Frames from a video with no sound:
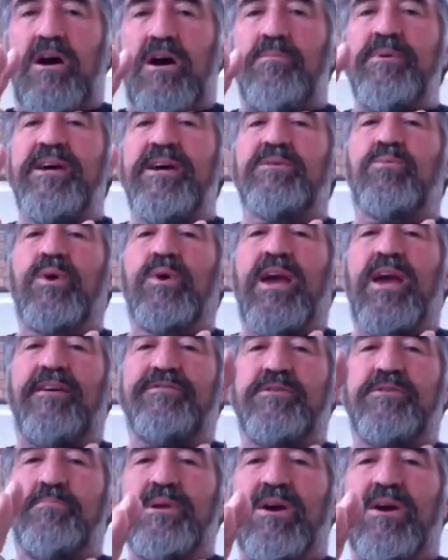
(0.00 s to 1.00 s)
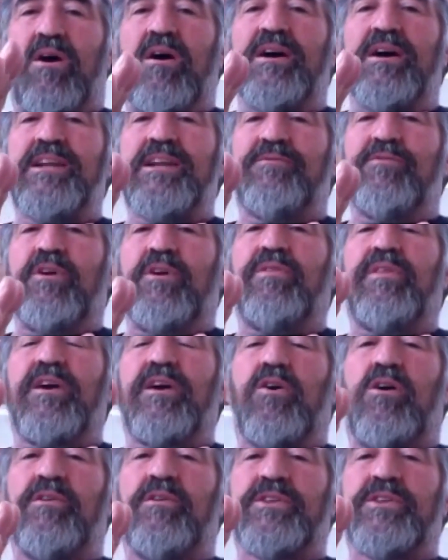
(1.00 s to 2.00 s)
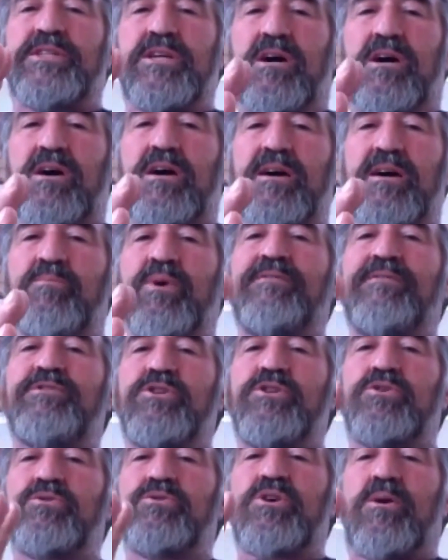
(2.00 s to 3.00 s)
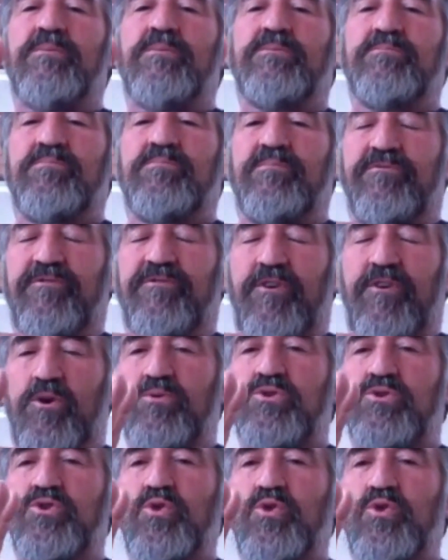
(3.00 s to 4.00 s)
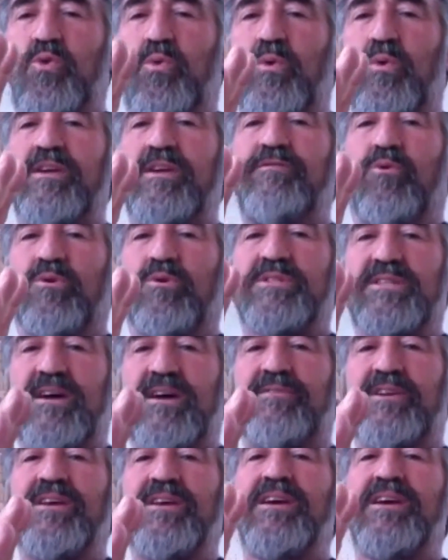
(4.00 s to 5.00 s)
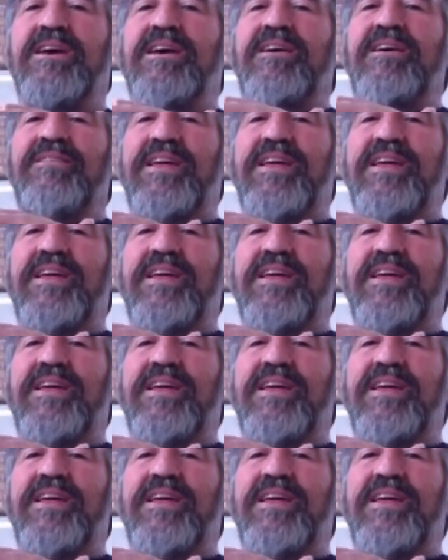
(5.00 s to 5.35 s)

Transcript: to comment. We have to be on everything all the time. We have to use our phone 24/7.